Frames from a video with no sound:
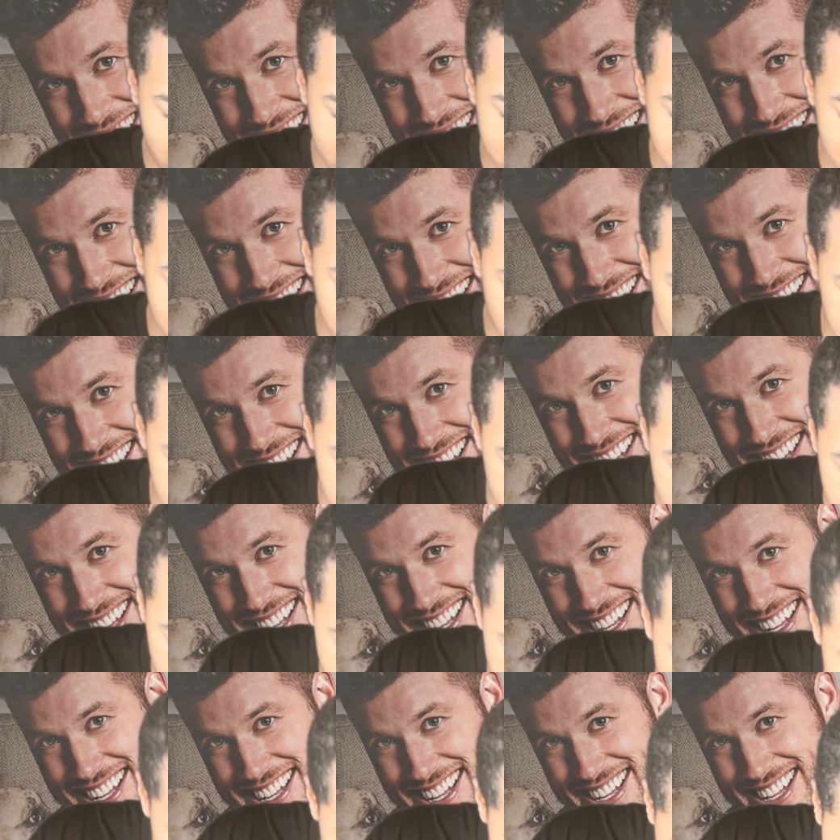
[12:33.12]

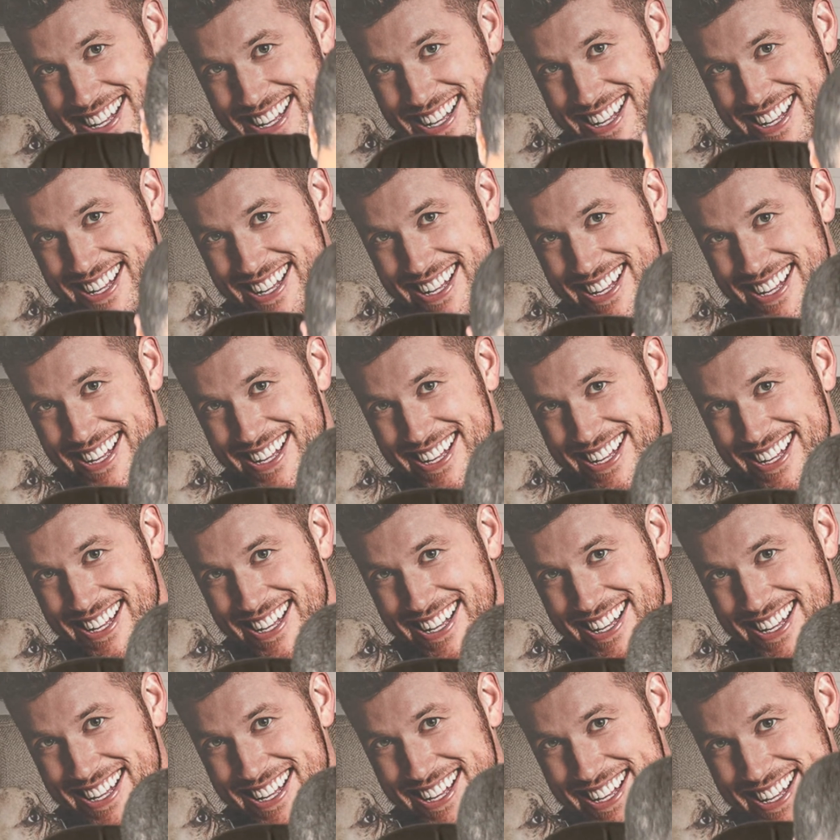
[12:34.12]

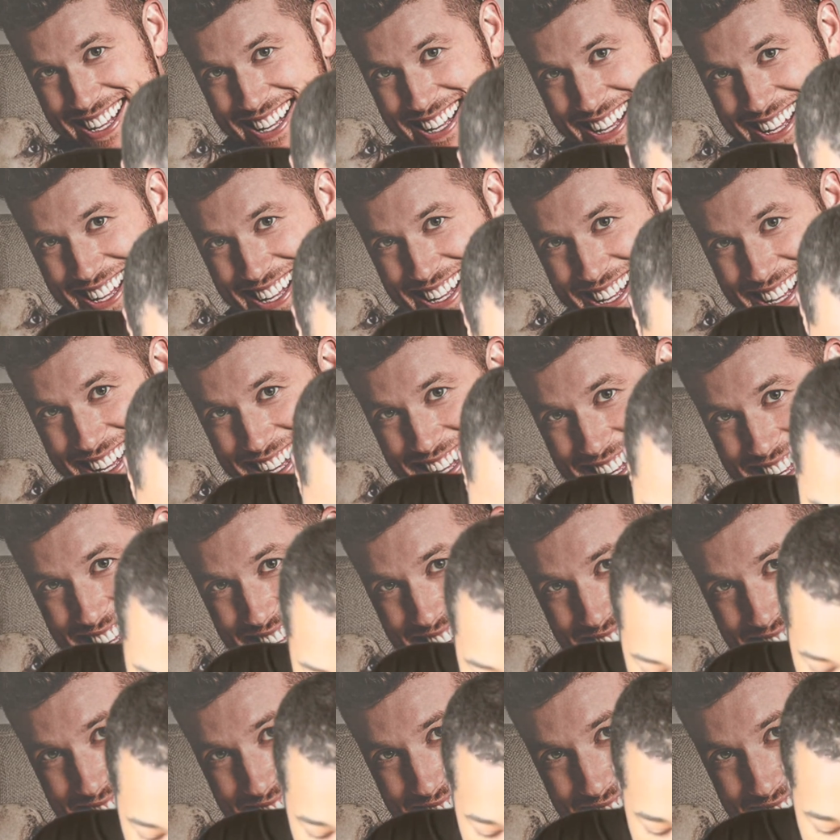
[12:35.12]

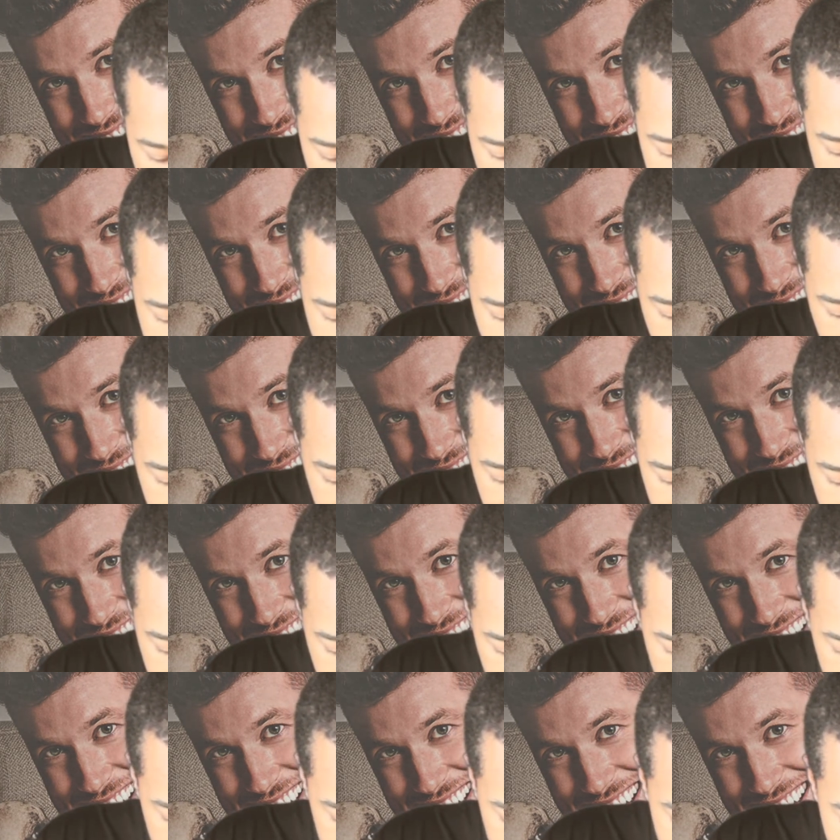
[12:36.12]

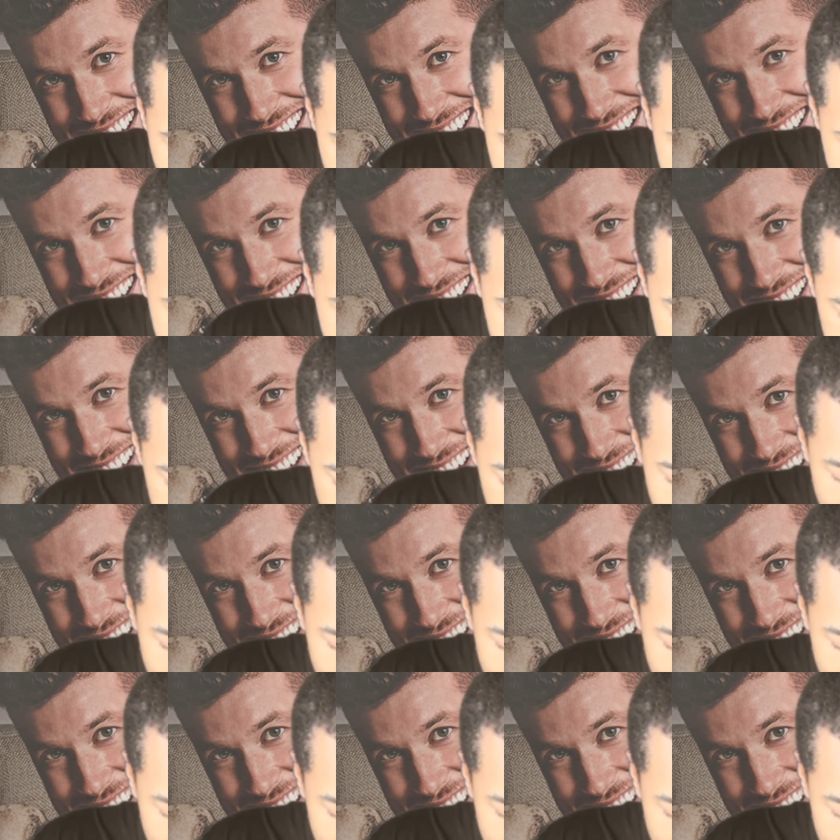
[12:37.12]
(not speaking)